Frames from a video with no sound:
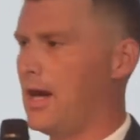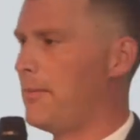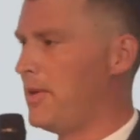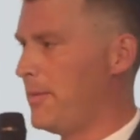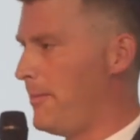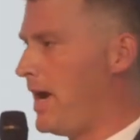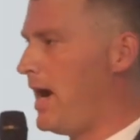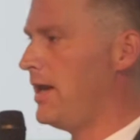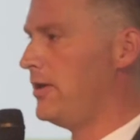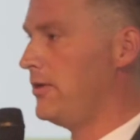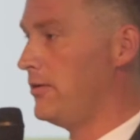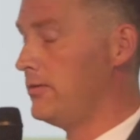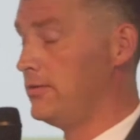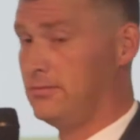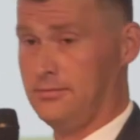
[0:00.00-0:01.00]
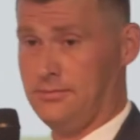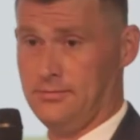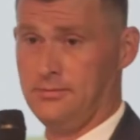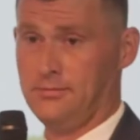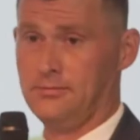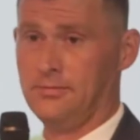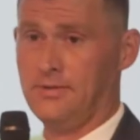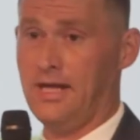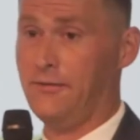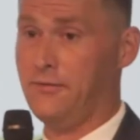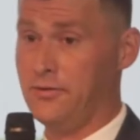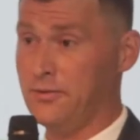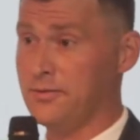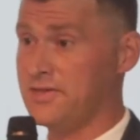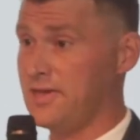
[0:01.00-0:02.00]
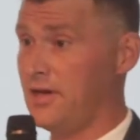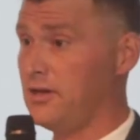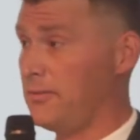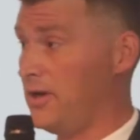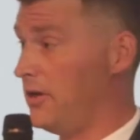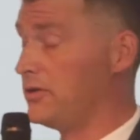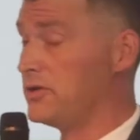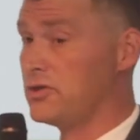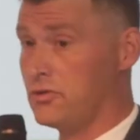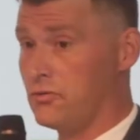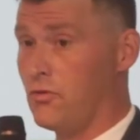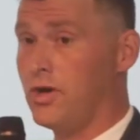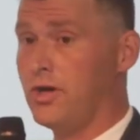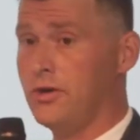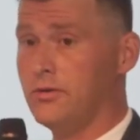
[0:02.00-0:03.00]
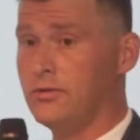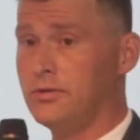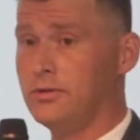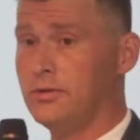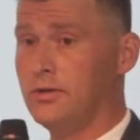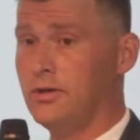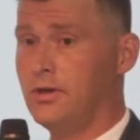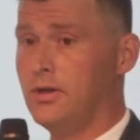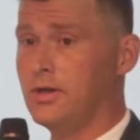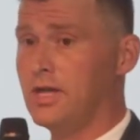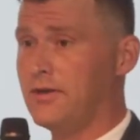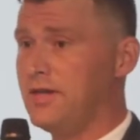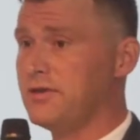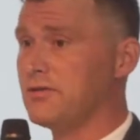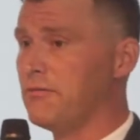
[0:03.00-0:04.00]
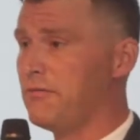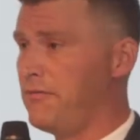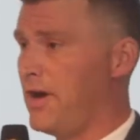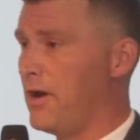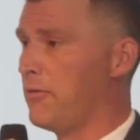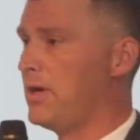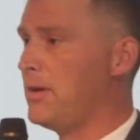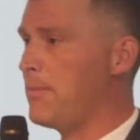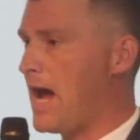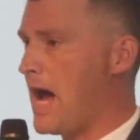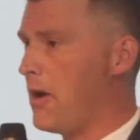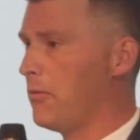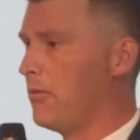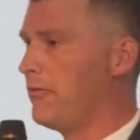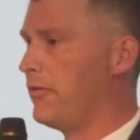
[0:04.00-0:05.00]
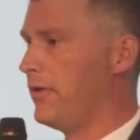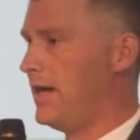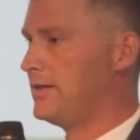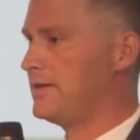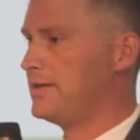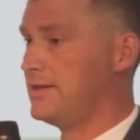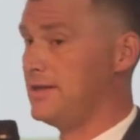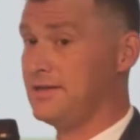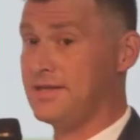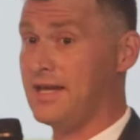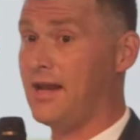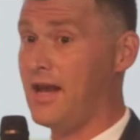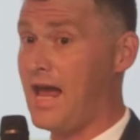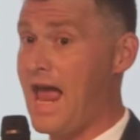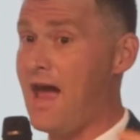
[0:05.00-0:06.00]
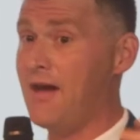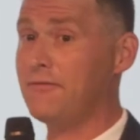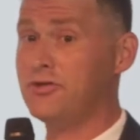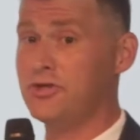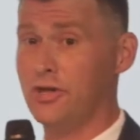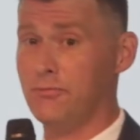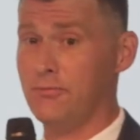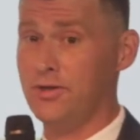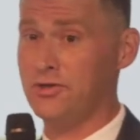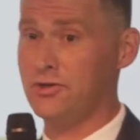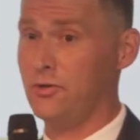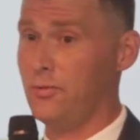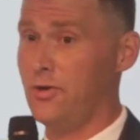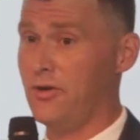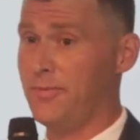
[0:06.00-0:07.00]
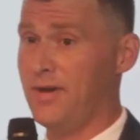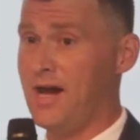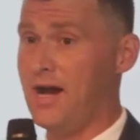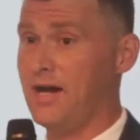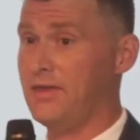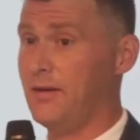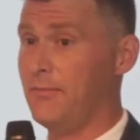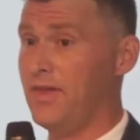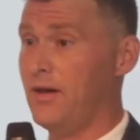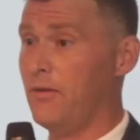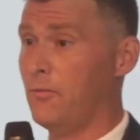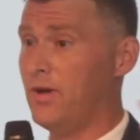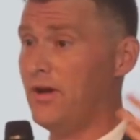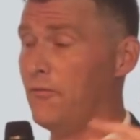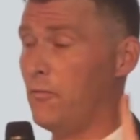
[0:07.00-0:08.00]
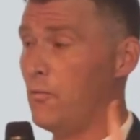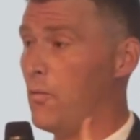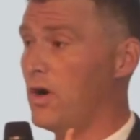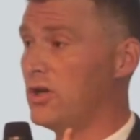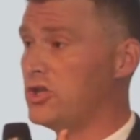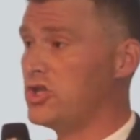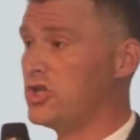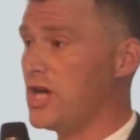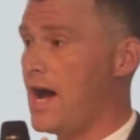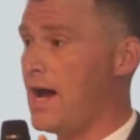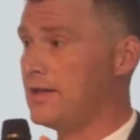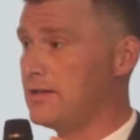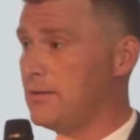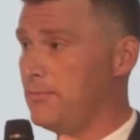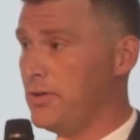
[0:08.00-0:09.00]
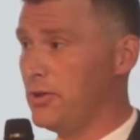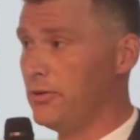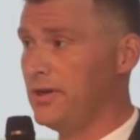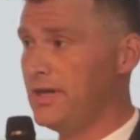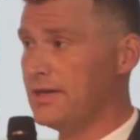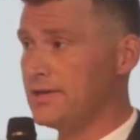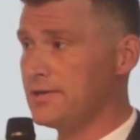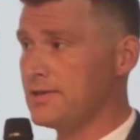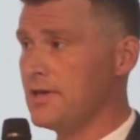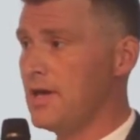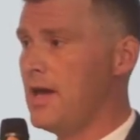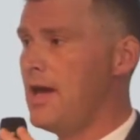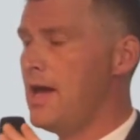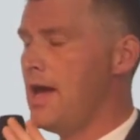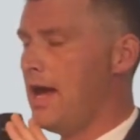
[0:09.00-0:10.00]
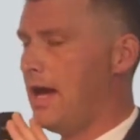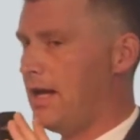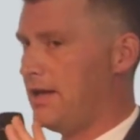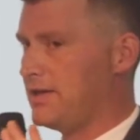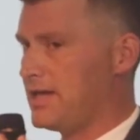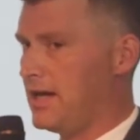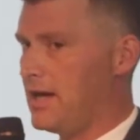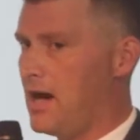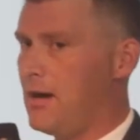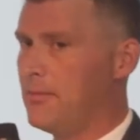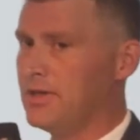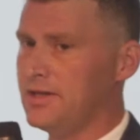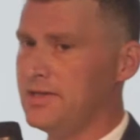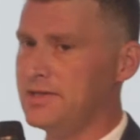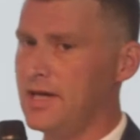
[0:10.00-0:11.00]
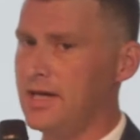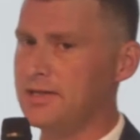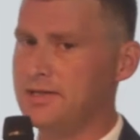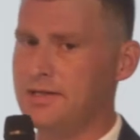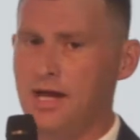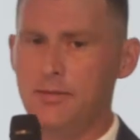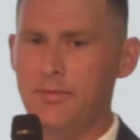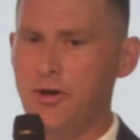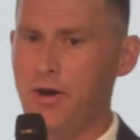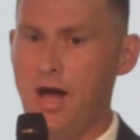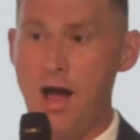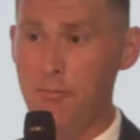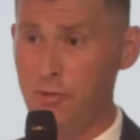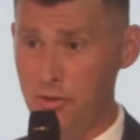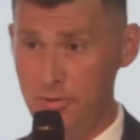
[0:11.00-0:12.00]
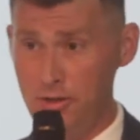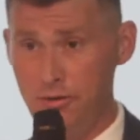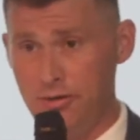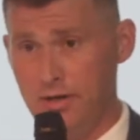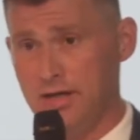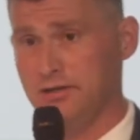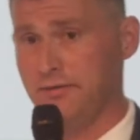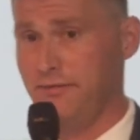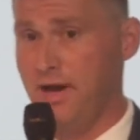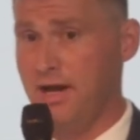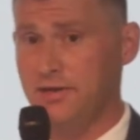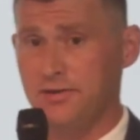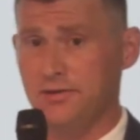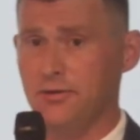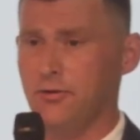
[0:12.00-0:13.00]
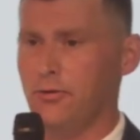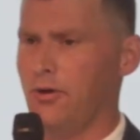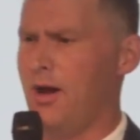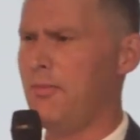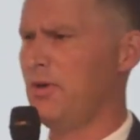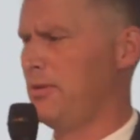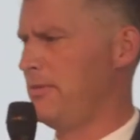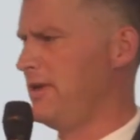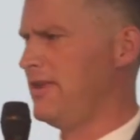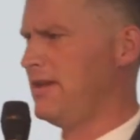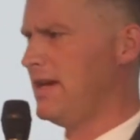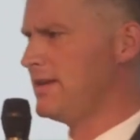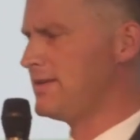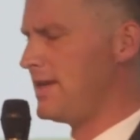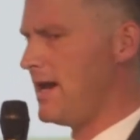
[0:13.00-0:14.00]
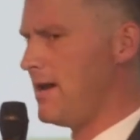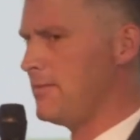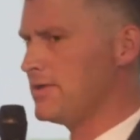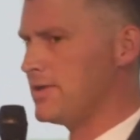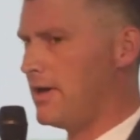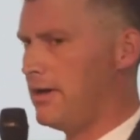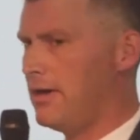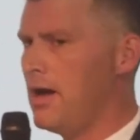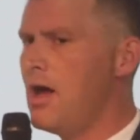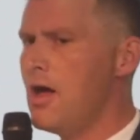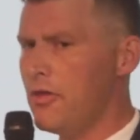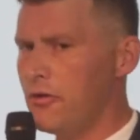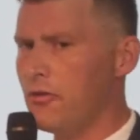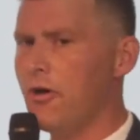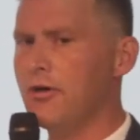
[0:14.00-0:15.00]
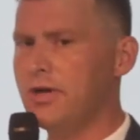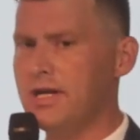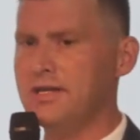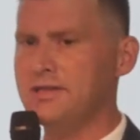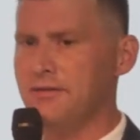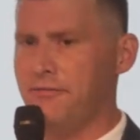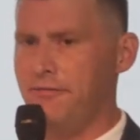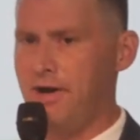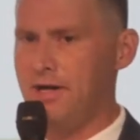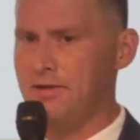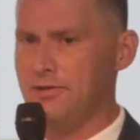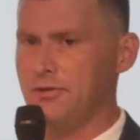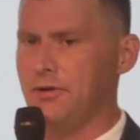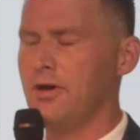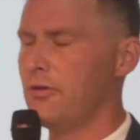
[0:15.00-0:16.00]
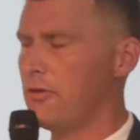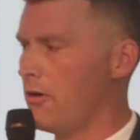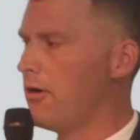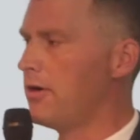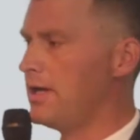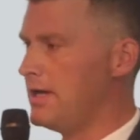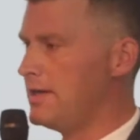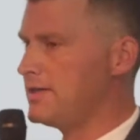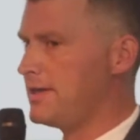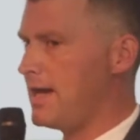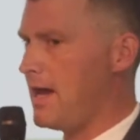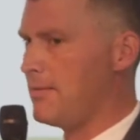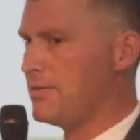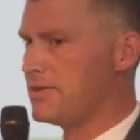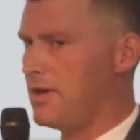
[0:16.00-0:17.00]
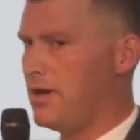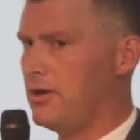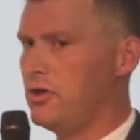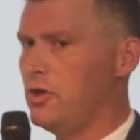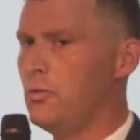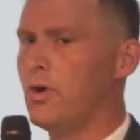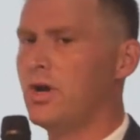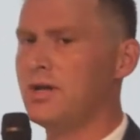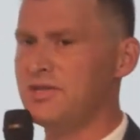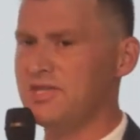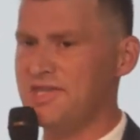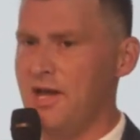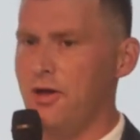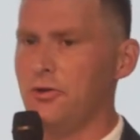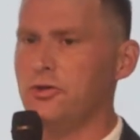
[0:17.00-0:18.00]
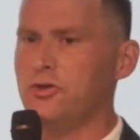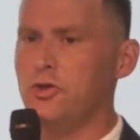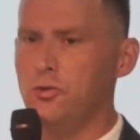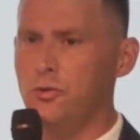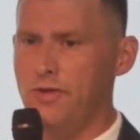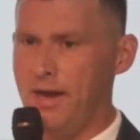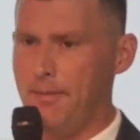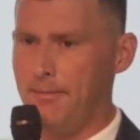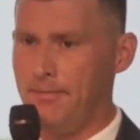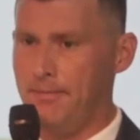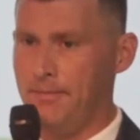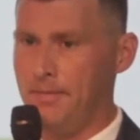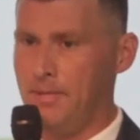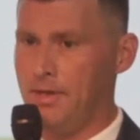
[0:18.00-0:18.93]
I'm gonna buy you. And if you don't sell to me, I'll destroy you. Like, these are very powerful entities that have generational wealth behind them, that we have one shot to build this. And as I commonly say, it's not about, I'm gonna be the next Pfizer, or I'm gonna be the next Amazon. There already is a Pfizer, there already is an Amazon. You wanna sell to them.